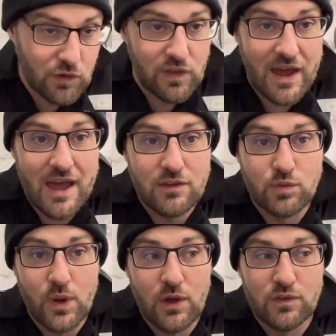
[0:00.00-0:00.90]
that
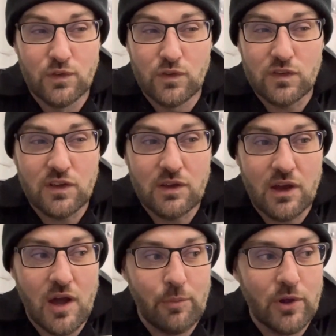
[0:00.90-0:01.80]
as well. So just
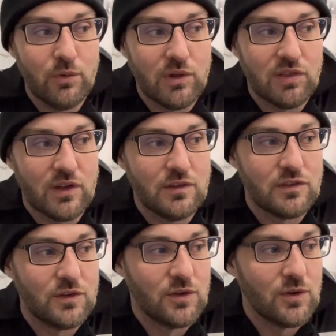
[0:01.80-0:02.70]
a couple of wee
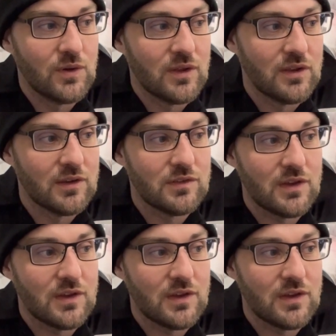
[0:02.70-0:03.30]
things to do in this